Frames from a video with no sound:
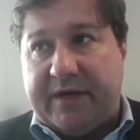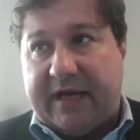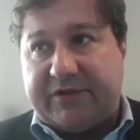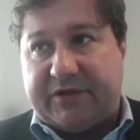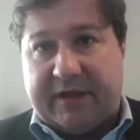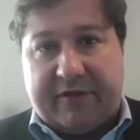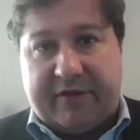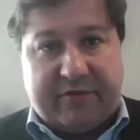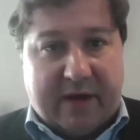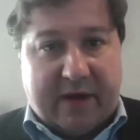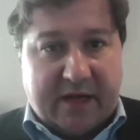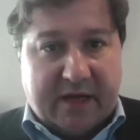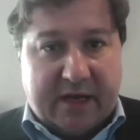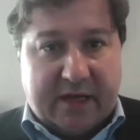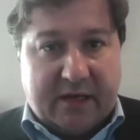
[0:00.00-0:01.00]
actually
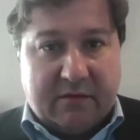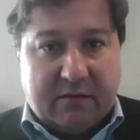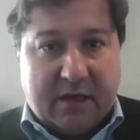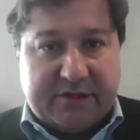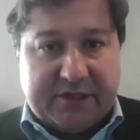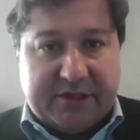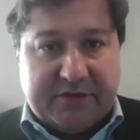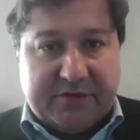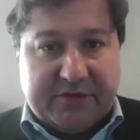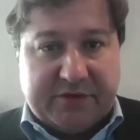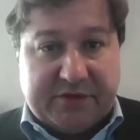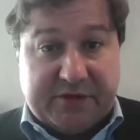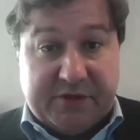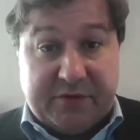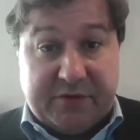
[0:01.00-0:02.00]
threatening to
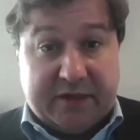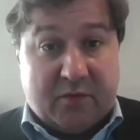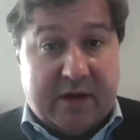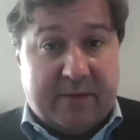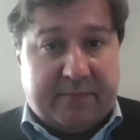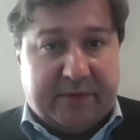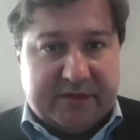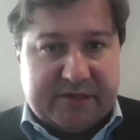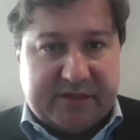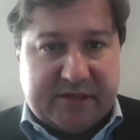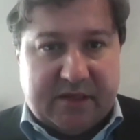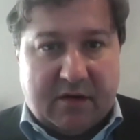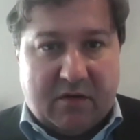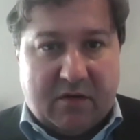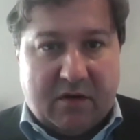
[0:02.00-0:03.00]
use nuclear
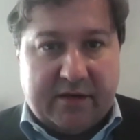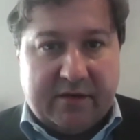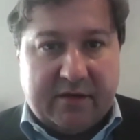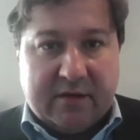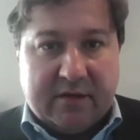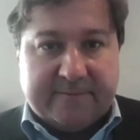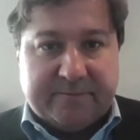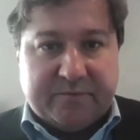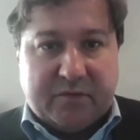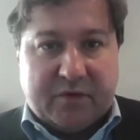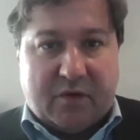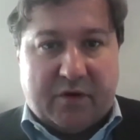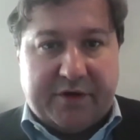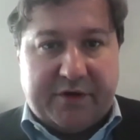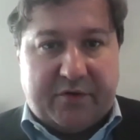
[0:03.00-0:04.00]
weapons on
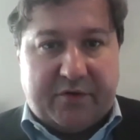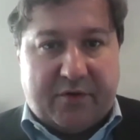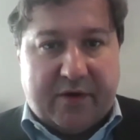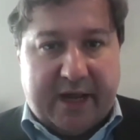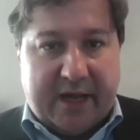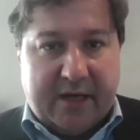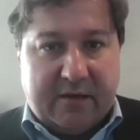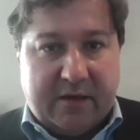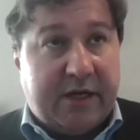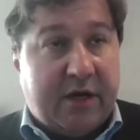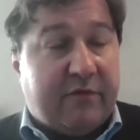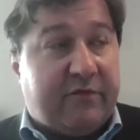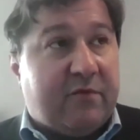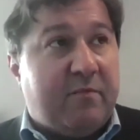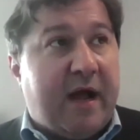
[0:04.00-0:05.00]
Ukraine.
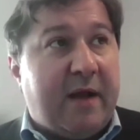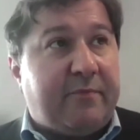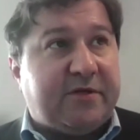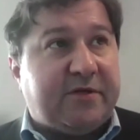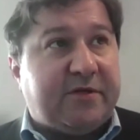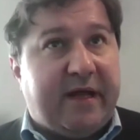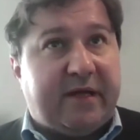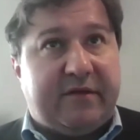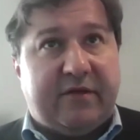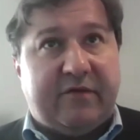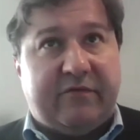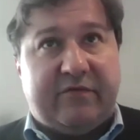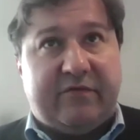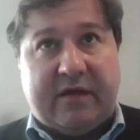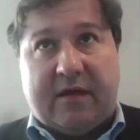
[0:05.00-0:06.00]
From my
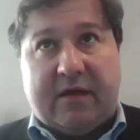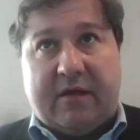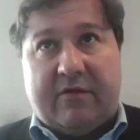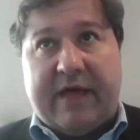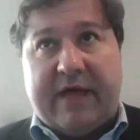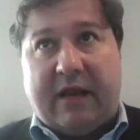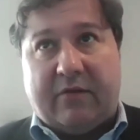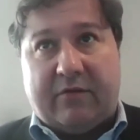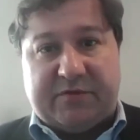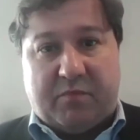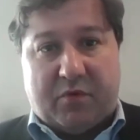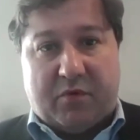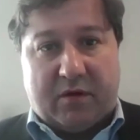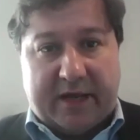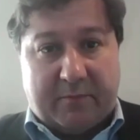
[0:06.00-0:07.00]
perspective, that looks
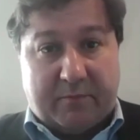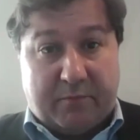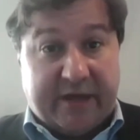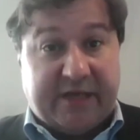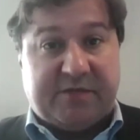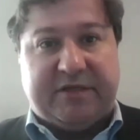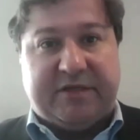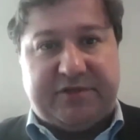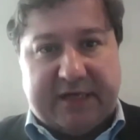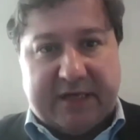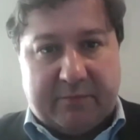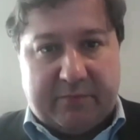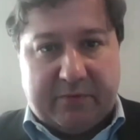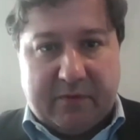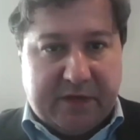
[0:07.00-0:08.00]
more like
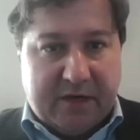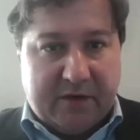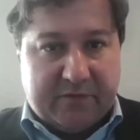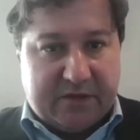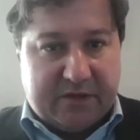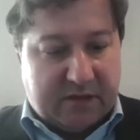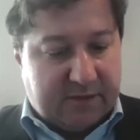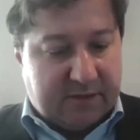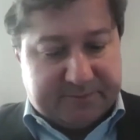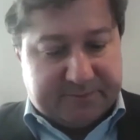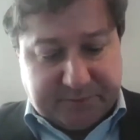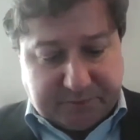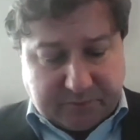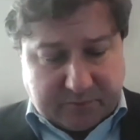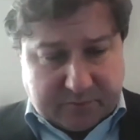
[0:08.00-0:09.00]
brinksmanship,
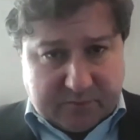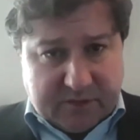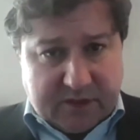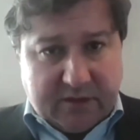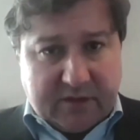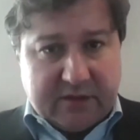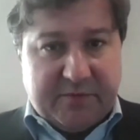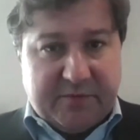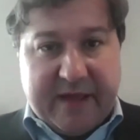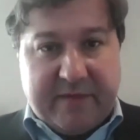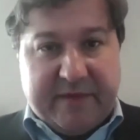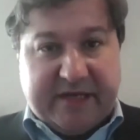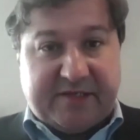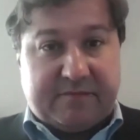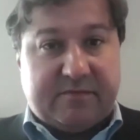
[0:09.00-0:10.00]
to
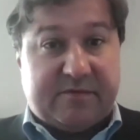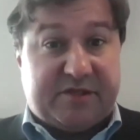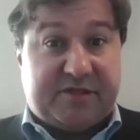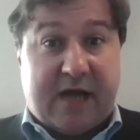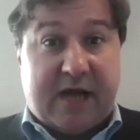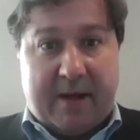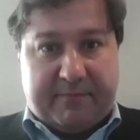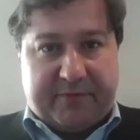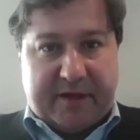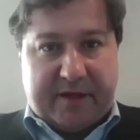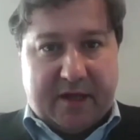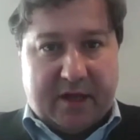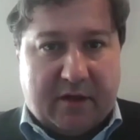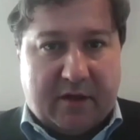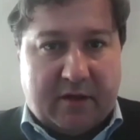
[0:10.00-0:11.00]
maybe stop
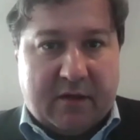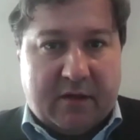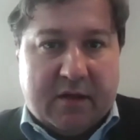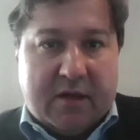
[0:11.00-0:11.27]
the